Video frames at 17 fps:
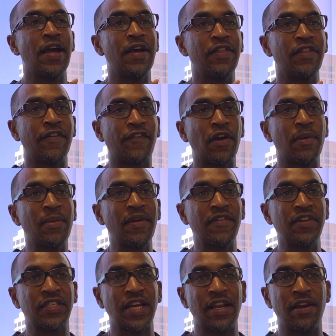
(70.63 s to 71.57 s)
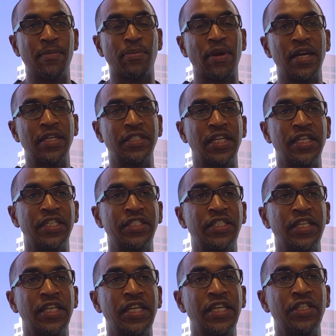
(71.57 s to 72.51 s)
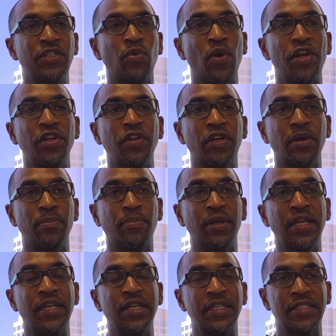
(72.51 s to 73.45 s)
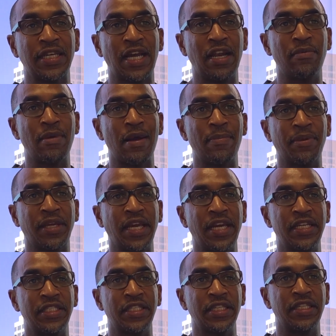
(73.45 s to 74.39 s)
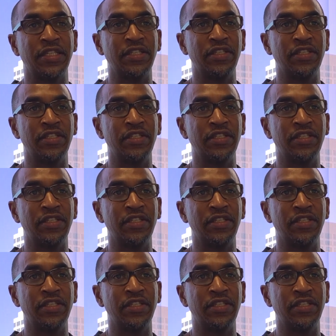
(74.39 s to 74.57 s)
The affirmative asylum process is where you complete an asylum application,